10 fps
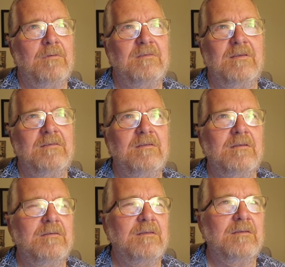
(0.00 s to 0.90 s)
a cease and
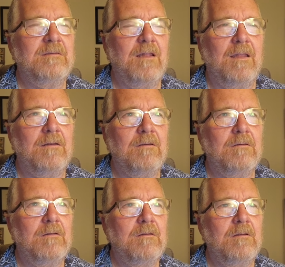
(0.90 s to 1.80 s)
desist letter,
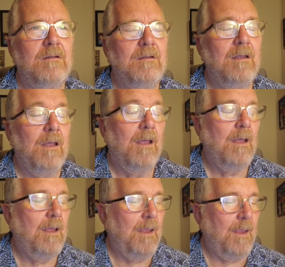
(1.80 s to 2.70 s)

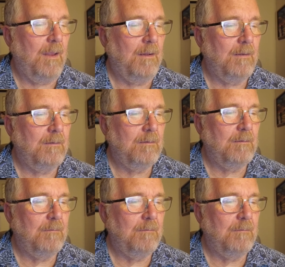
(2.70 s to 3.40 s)
and